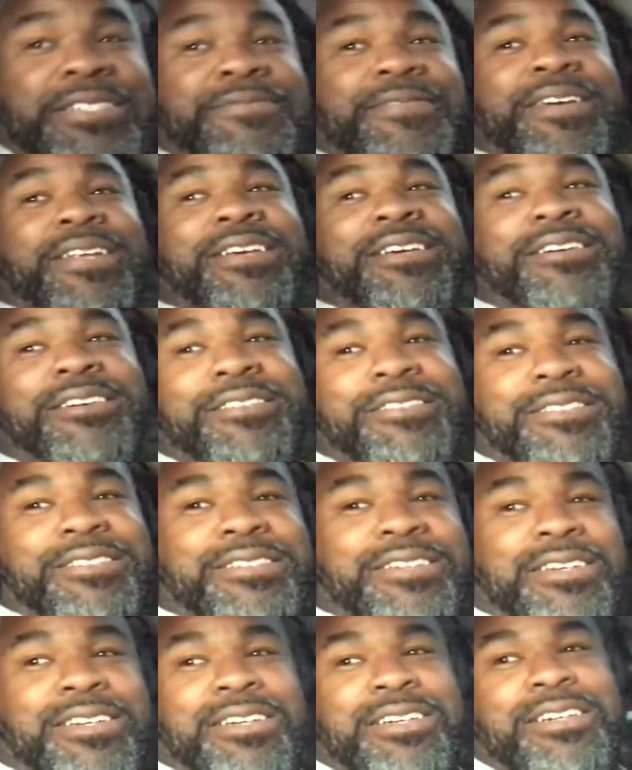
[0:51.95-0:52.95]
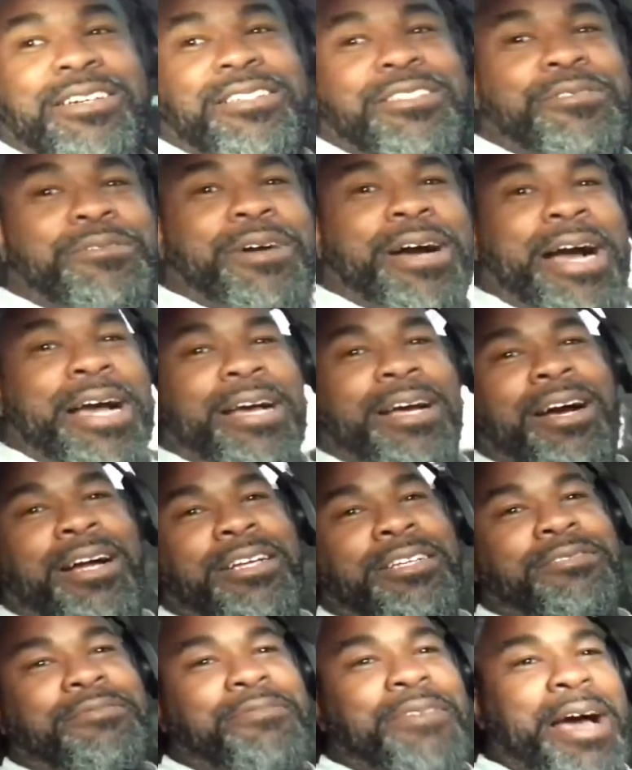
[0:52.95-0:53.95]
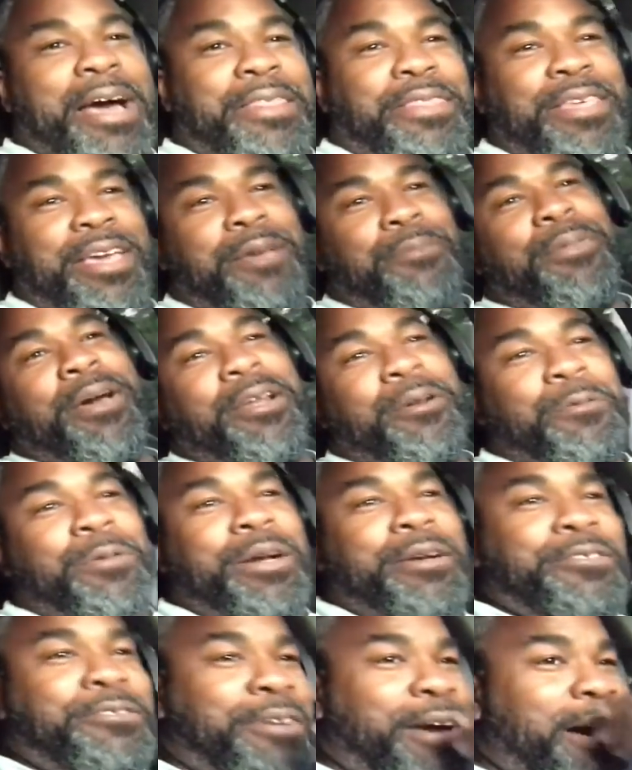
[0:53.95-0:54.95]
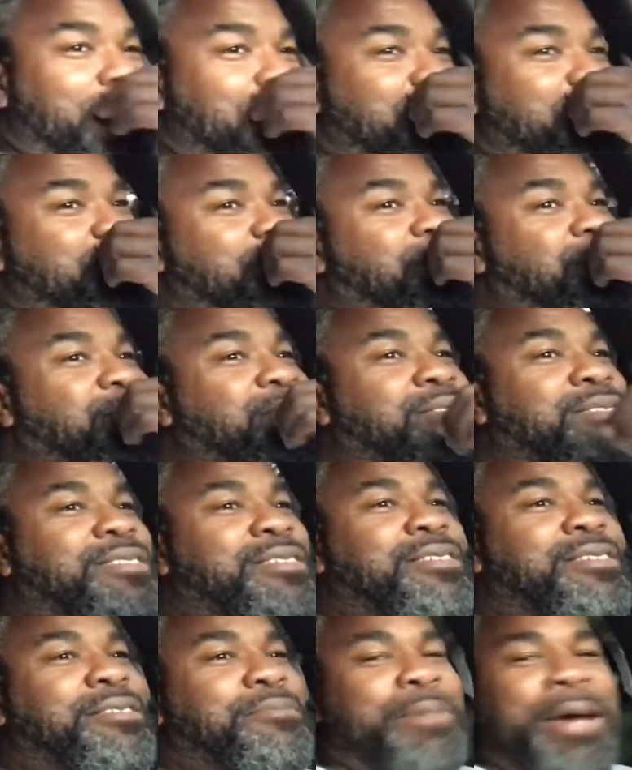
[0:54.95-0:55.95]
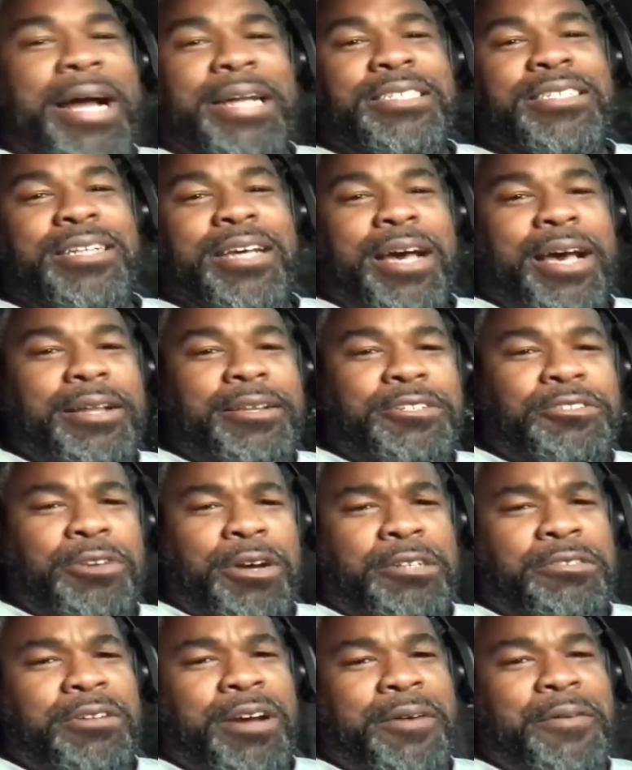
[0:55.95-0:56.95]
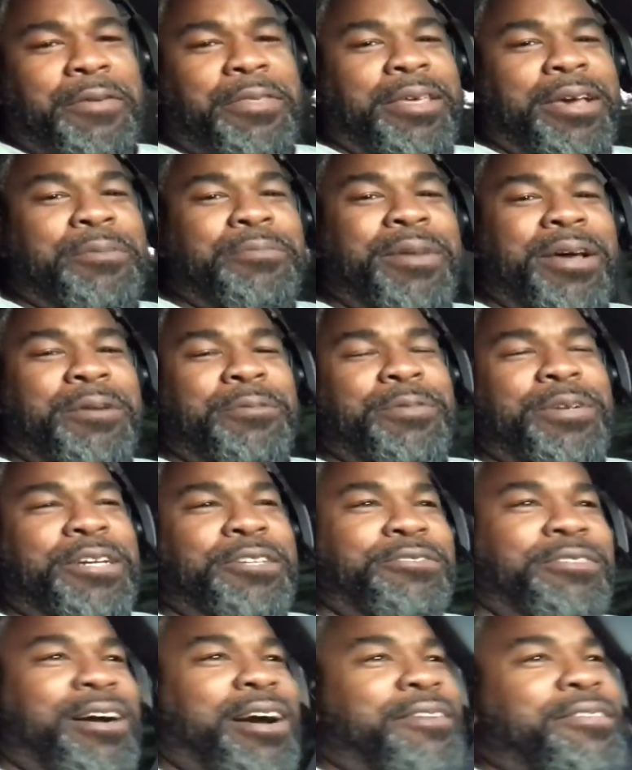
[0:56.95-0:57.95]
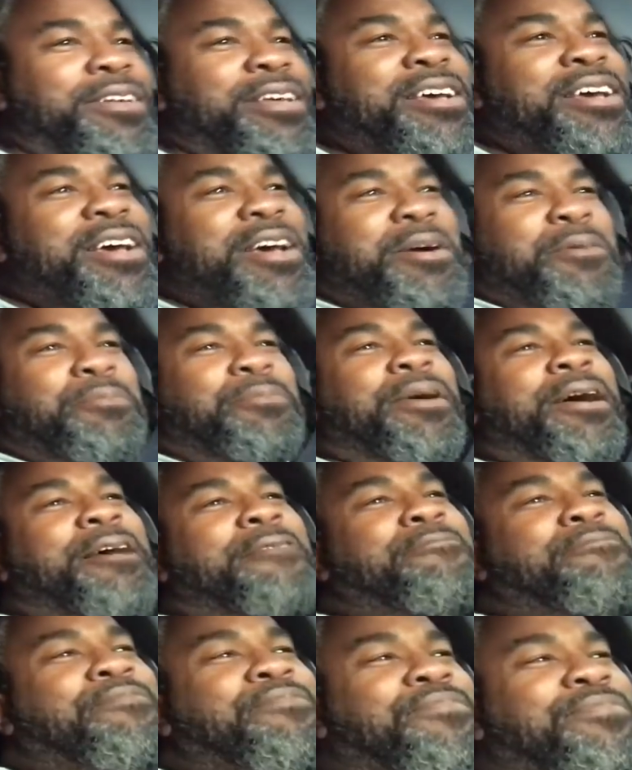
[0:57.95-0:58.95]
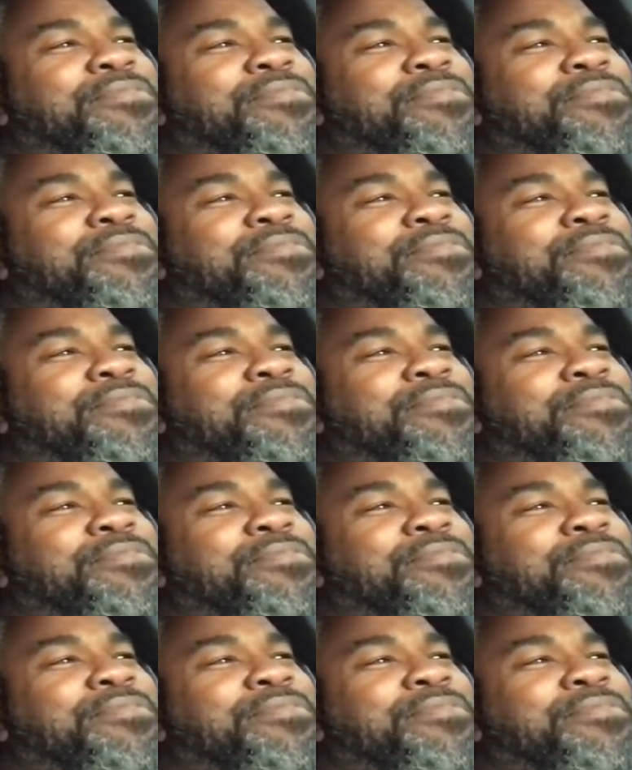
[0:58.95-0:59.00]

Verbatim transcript: this video and do, I, I, I think better when I drive. Imagine that, truck driver think better when they drive. But